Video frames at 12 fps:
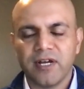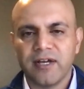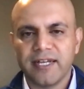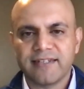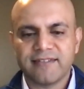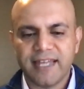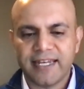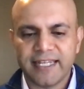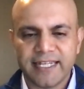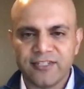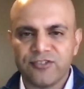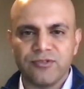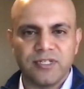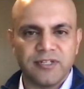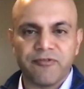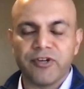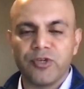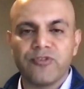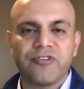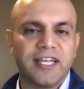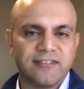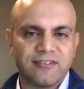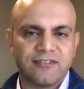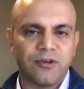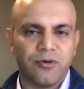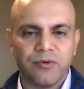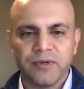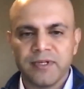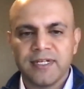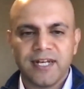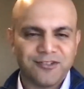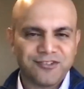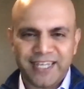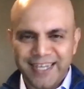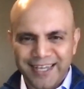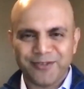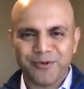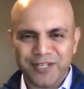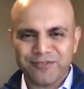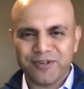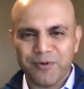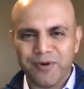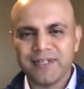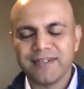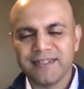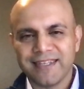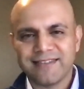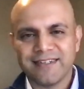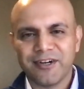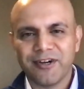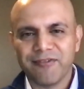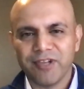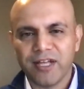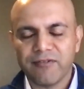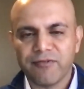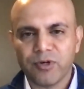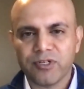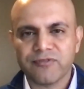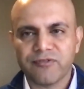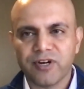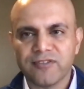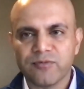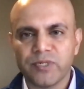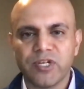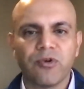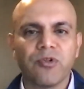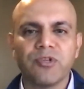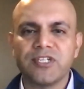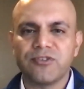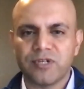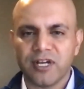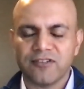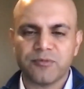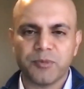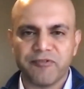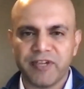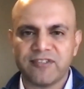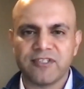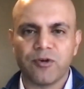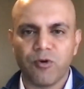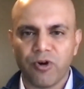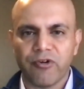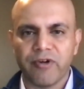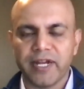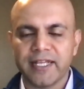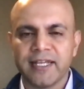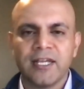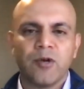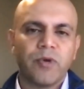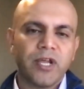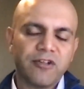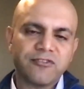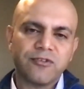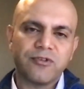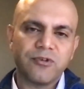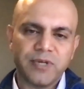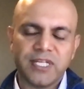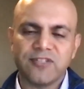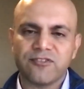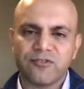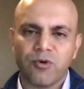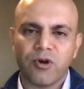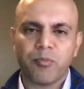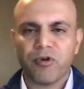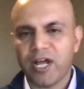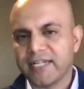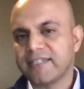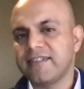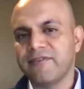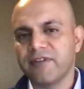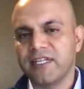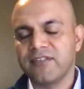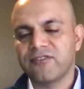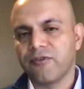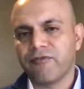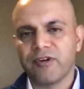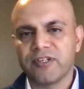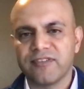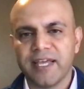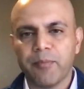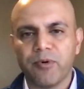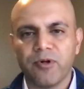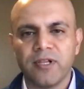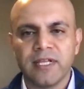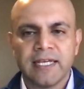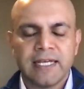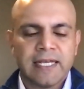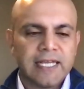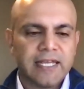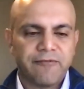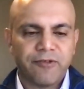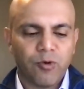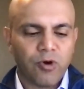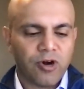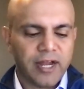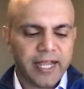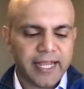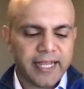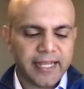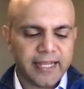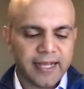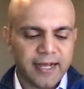extending into different use cases. So I'll stay on the restaurant one. That's an area of a lot of focus for us. We don't only do customer-facing ordering, we also do in-store productivity. So, for example, if you're a